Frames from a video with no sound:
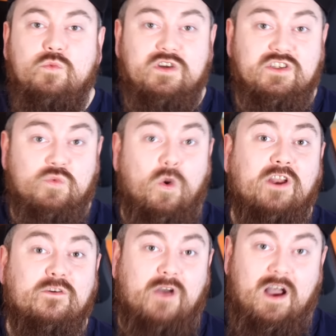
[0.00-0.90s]
was one
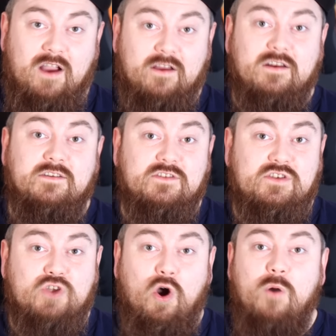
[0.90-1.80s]
of Ireland's
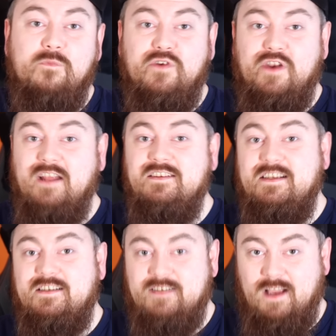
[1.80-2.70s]
top
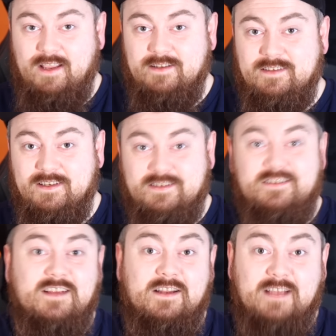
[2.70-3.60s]
forensic
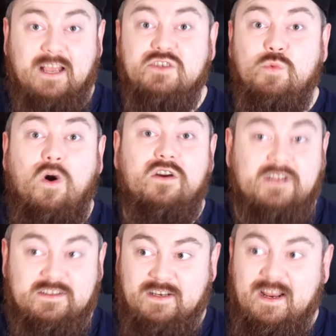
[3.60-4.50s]
scientists, and his work
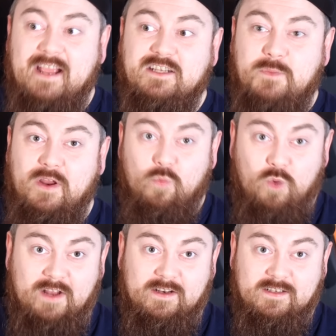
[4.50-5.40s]
as an expert
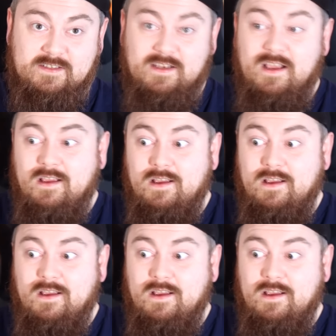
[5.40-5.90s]
witness